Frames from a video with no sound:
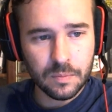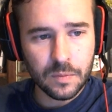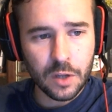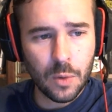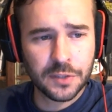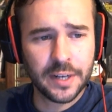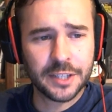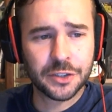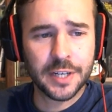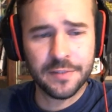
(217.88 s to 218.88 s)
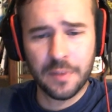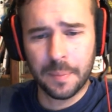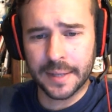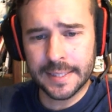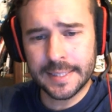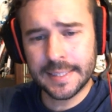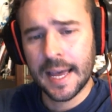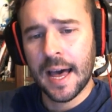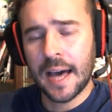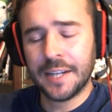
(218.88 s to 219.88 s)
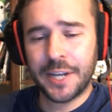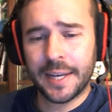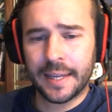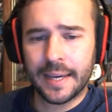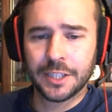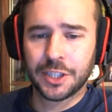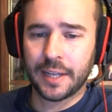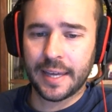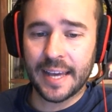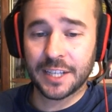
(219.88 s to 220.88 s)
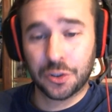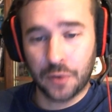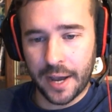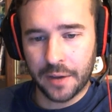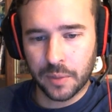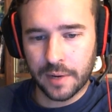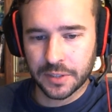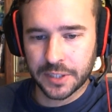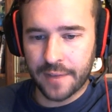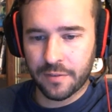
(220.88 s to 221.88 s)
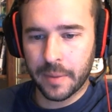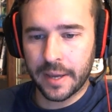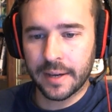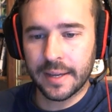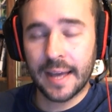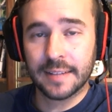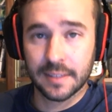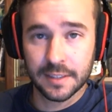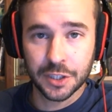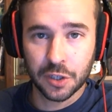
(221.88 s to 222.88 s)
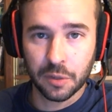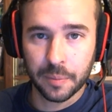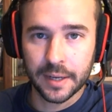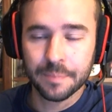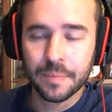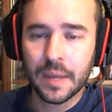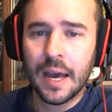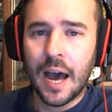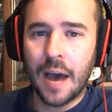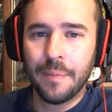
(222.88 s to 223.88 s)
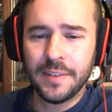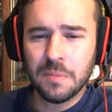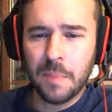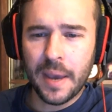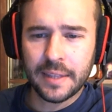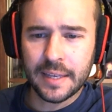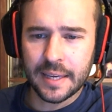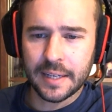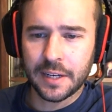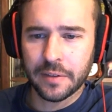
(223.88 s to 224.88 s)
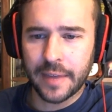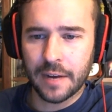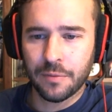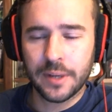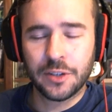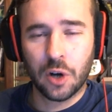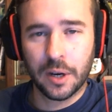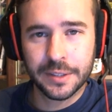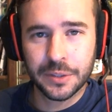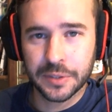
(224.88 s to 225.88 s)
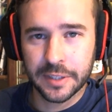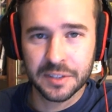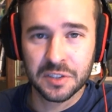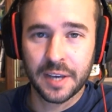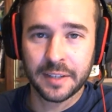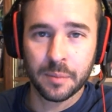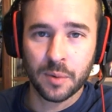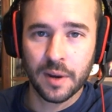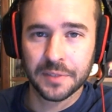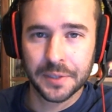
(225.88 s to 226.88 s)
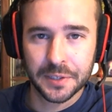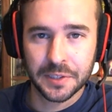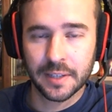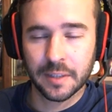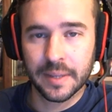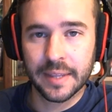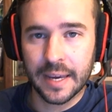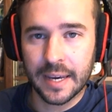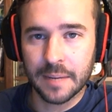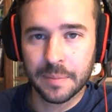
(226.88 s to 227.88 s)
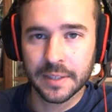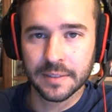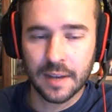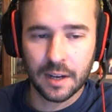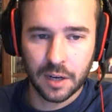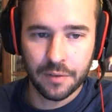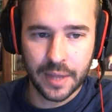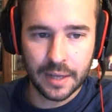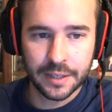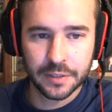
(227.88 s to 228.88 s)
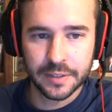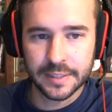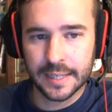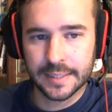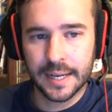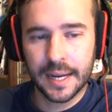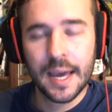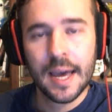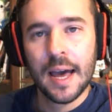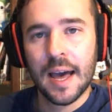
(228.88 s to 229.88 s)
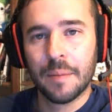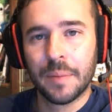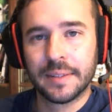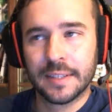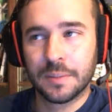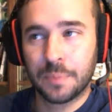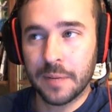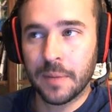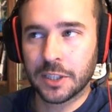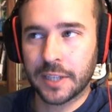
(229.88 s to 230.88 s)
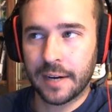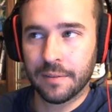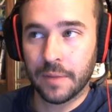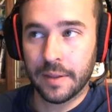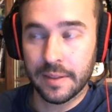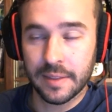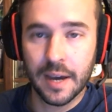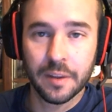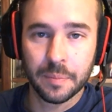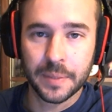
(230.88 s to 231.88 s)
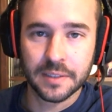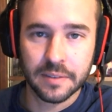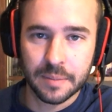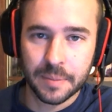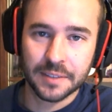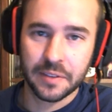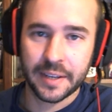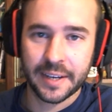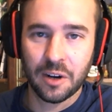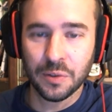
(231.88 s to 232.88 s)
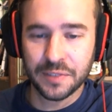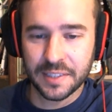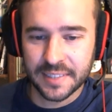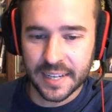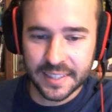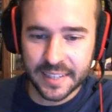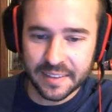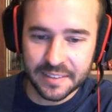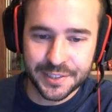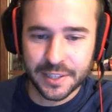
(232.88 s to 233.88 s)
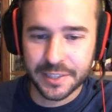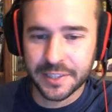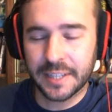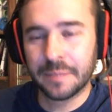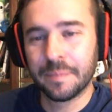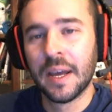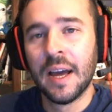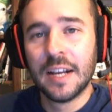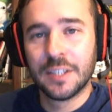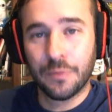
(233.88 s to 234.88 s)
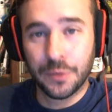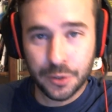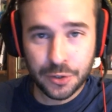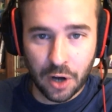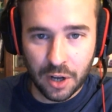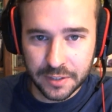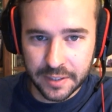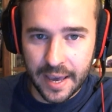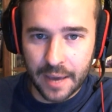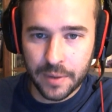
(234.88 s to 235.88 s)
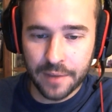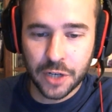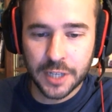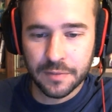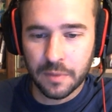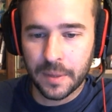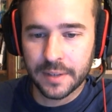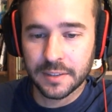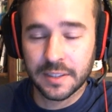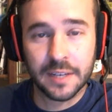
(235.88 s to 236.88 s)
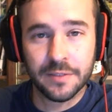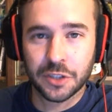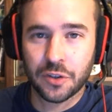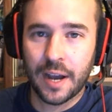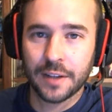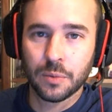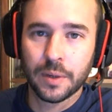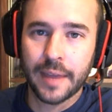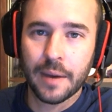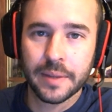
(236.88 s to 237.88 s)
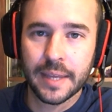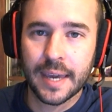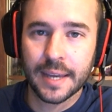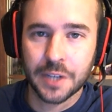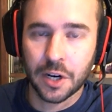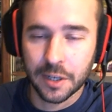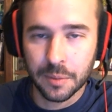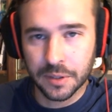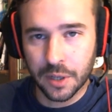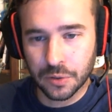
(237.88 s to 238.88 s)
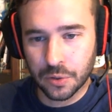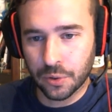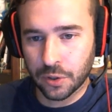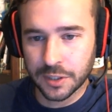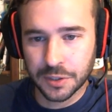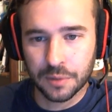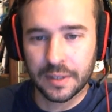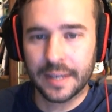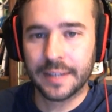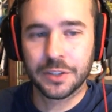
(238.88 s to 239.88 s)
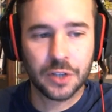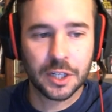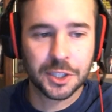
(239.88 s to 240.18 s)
We're also running Trace of Abundance. Enchant land has Shroud. Whenever it's tapped for mana, it adds an additional mana. This is mainly in here that if we draw into Serra's Sanctum, we have Serra's Sanctum in the hand, because I'll cover that later in the deck tech. But that's pretty much kind of the other piece of the puzzle that kind of holds this deck together, is Serra's Sanctum. So if we do draw into that, we have Trace of Abundance to give it Shroud, to where that way they can't target it with Ghost Quarter or any sort of land destruction.